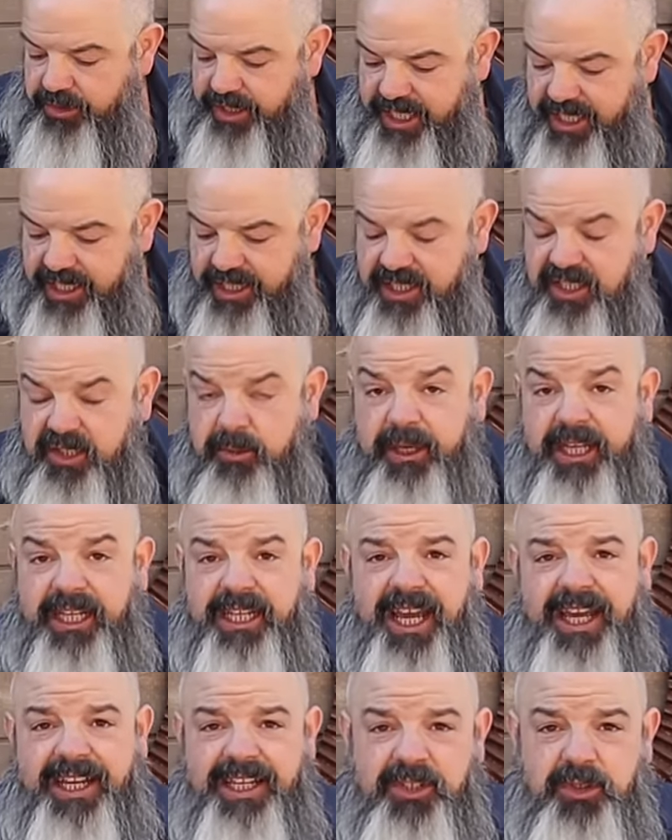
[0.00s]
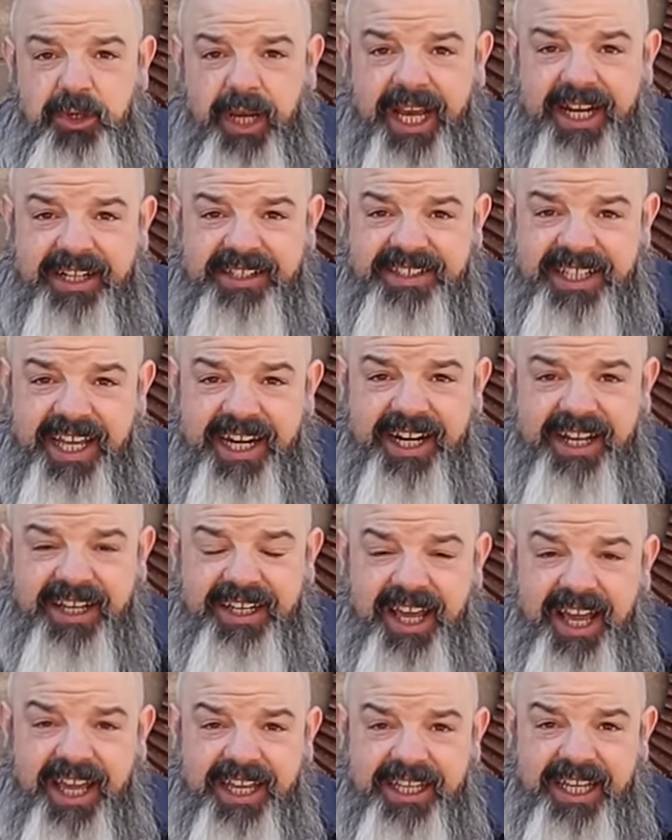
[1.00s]
the heat needs to be at 90, so I gotta set it at
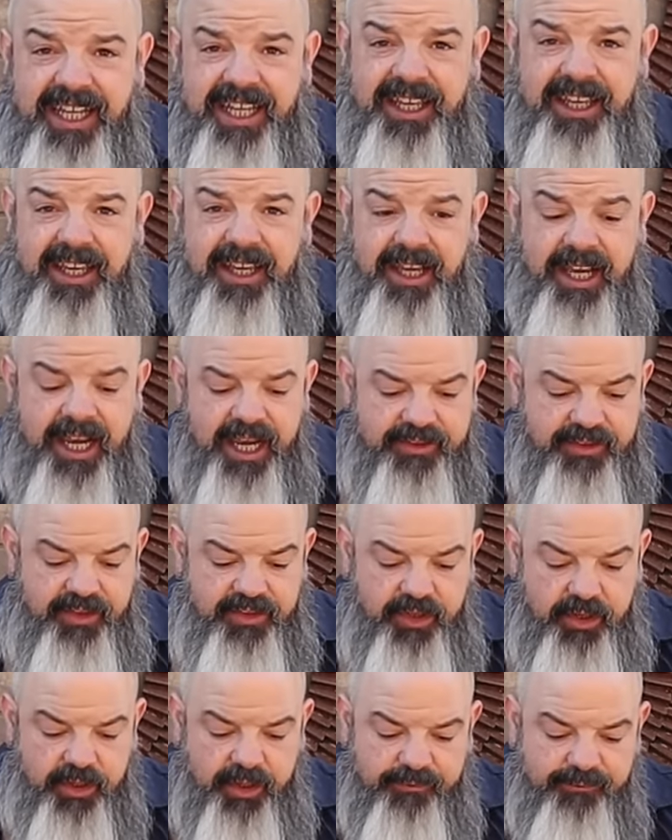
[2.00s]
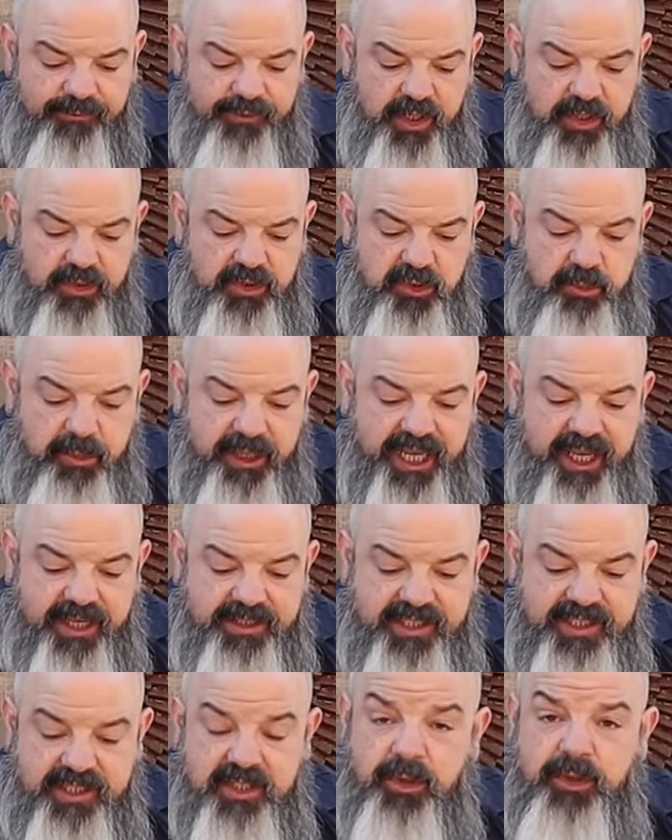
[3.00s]
90. And then they're confused
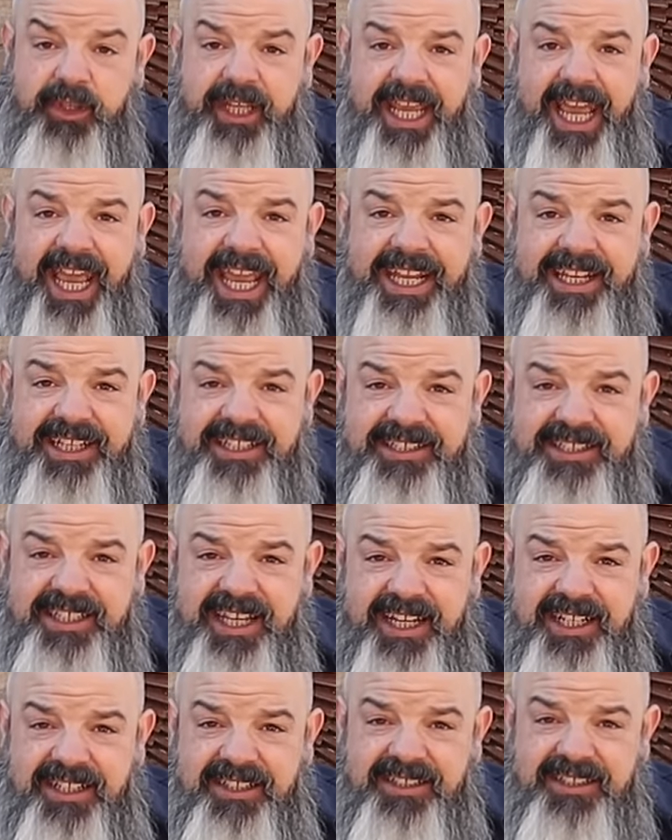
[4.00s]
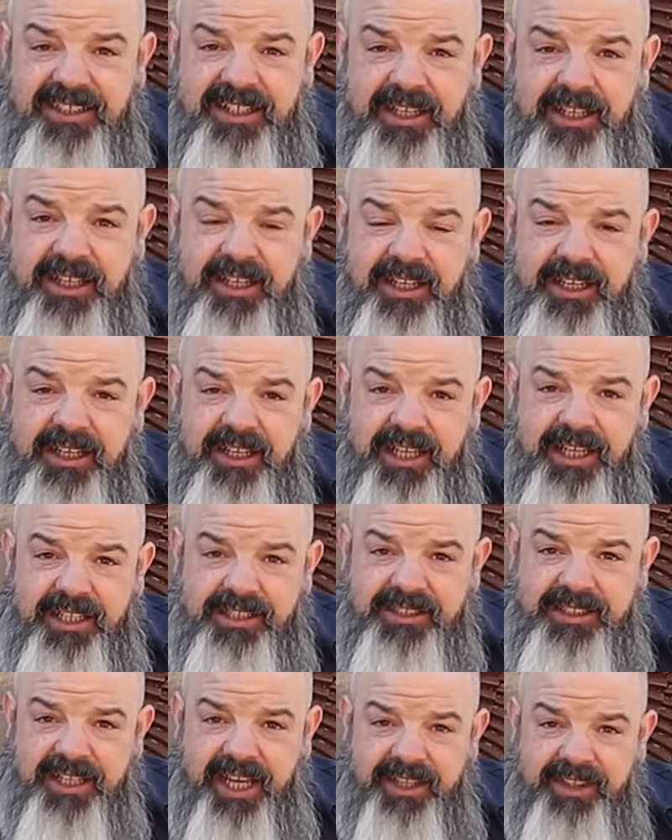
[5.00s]
because it's only 86
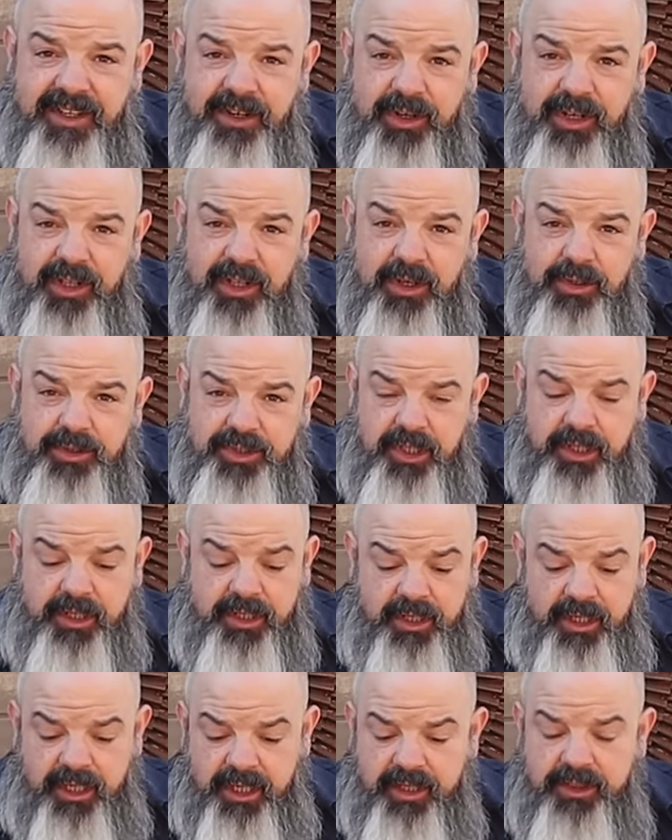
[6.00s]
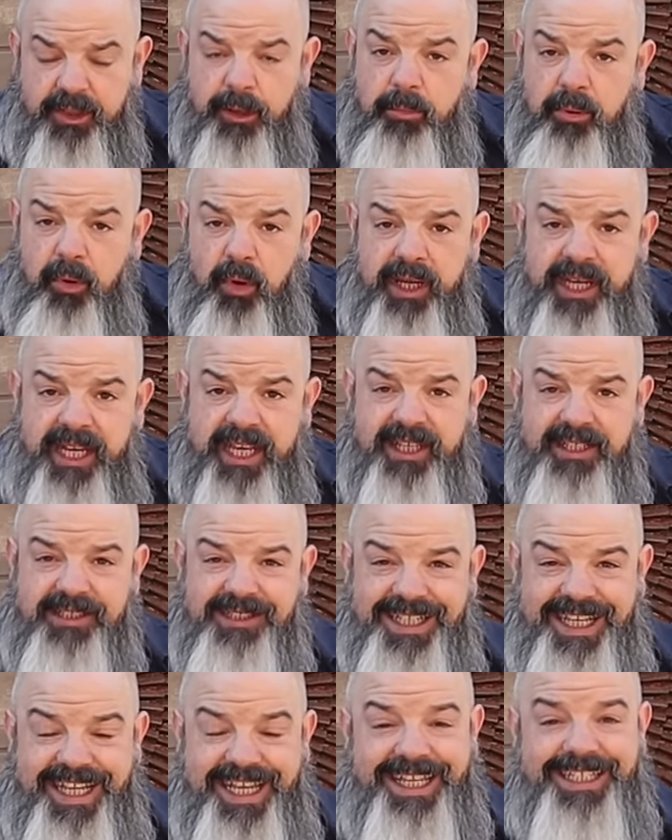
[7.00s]
inside their enclosure. The point
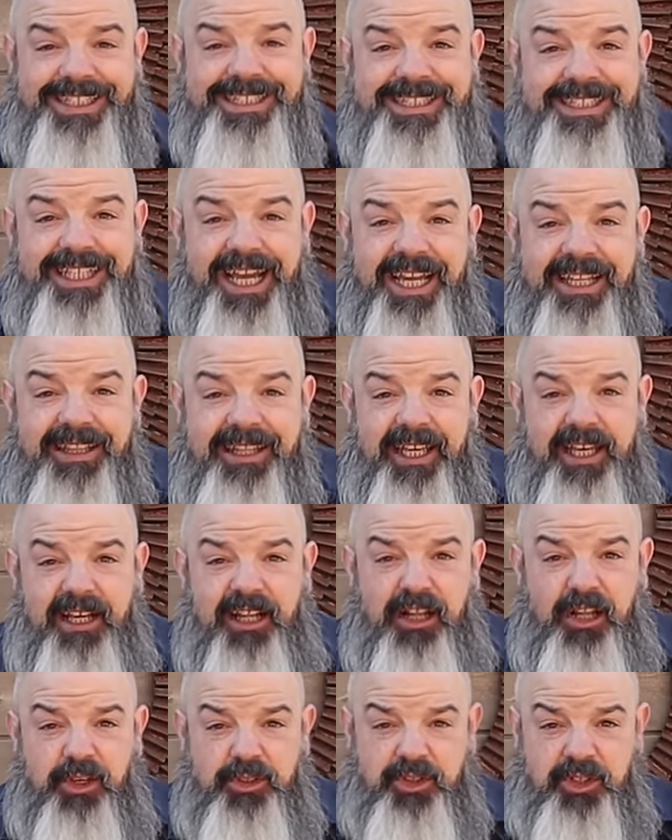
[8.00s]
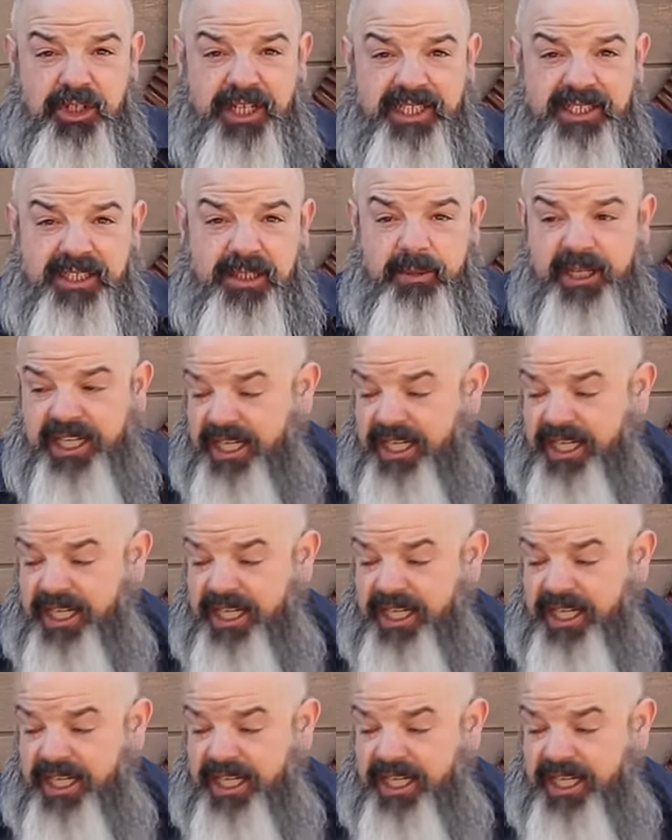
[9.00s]
is, inside the enclosure needs to